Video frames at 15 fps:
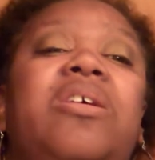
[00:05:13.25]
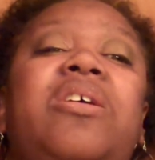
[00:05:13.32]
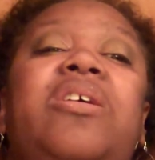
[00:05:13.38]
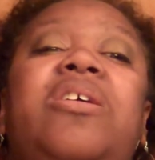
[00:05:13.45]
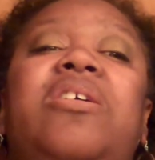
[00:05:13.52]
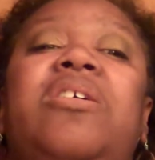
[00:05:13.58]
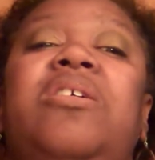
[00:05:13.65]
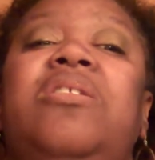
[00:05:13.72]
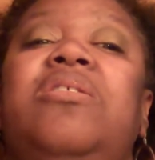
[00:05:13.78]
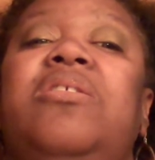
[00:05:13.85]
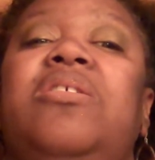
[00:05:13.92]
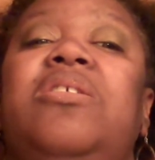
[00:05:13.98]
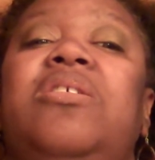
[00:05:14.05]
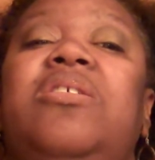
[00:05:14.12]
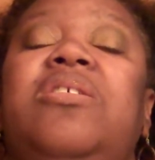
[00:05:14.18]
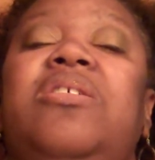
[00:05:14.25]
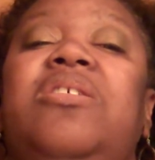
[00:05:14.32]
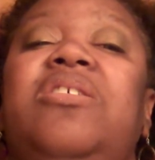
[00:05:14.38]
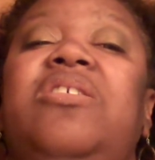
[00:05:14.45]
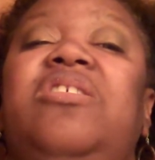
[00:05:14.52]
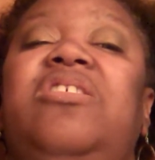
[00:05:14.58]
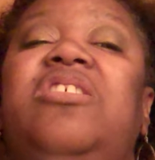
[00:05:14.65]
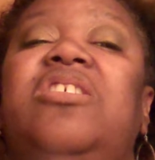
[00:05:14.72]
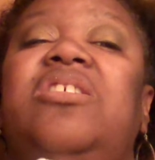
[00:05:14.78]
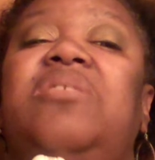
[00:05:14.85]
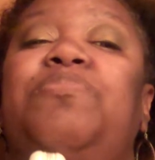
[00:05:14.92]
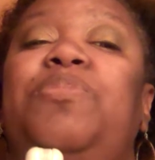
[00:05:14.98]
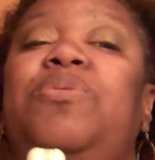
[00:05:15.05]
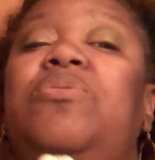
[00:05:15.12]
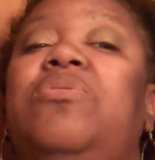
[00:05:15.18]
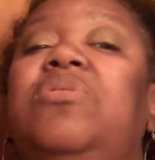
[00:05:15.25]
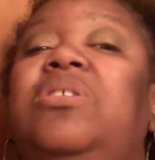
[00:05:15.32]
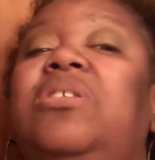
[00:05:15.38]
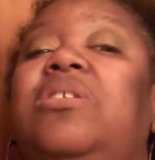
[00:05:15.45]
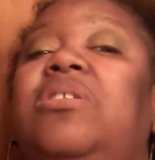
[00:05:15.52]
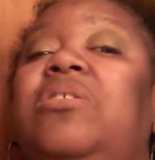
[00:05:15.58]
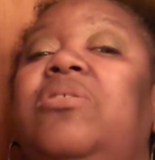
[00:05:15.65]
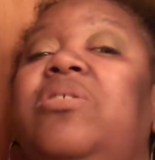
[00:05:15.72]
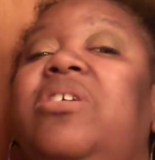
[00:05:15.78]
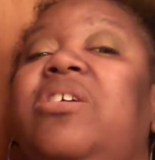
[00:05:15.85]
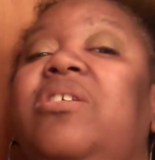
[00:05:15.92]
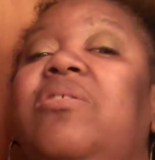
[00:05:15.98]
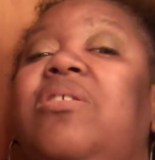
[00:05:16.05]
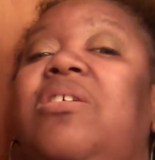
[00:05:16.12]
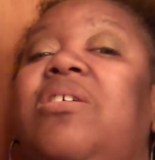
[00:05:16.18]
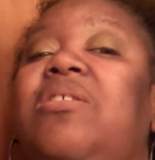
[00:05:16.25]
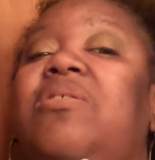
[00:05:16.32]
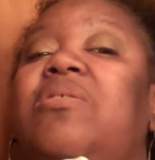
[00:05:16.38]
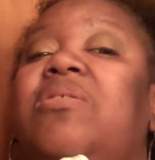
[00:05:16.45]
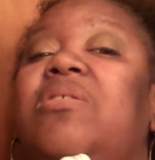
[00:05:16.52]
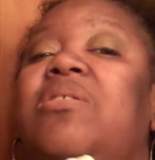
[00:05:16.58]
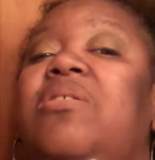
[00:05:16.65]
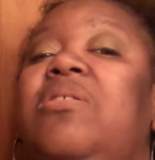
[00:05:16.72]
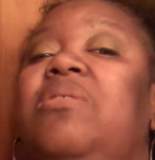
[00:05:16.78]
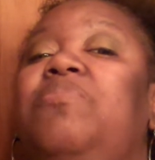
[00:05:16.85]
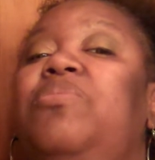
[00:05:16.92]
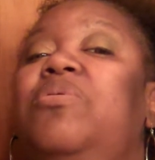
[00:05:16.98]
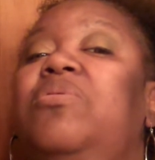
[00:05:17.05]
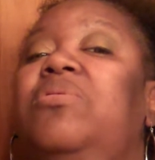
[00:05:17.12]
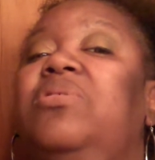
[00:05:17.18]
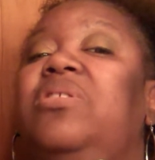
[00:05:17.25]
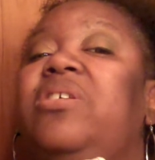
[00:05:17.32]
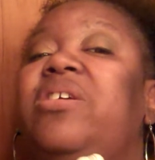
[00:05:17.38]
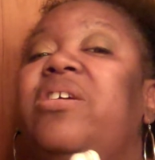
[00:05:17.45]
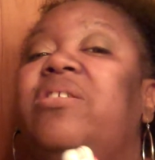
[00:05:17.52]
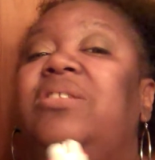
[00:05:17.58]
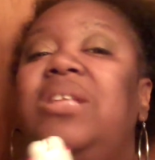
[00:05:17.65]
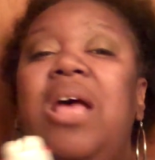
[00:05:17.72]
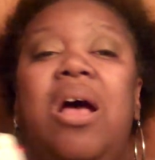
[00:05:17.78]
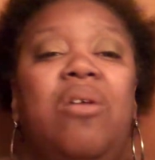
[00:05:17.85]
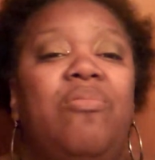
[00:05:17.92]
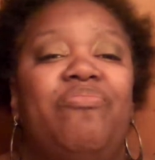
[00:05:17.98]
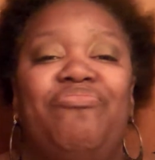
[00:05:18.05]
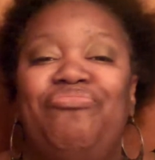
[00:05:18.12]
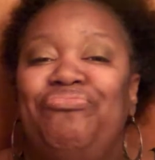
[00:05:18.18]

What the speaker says: And it just pulls the little hair out, pulls the hairs out,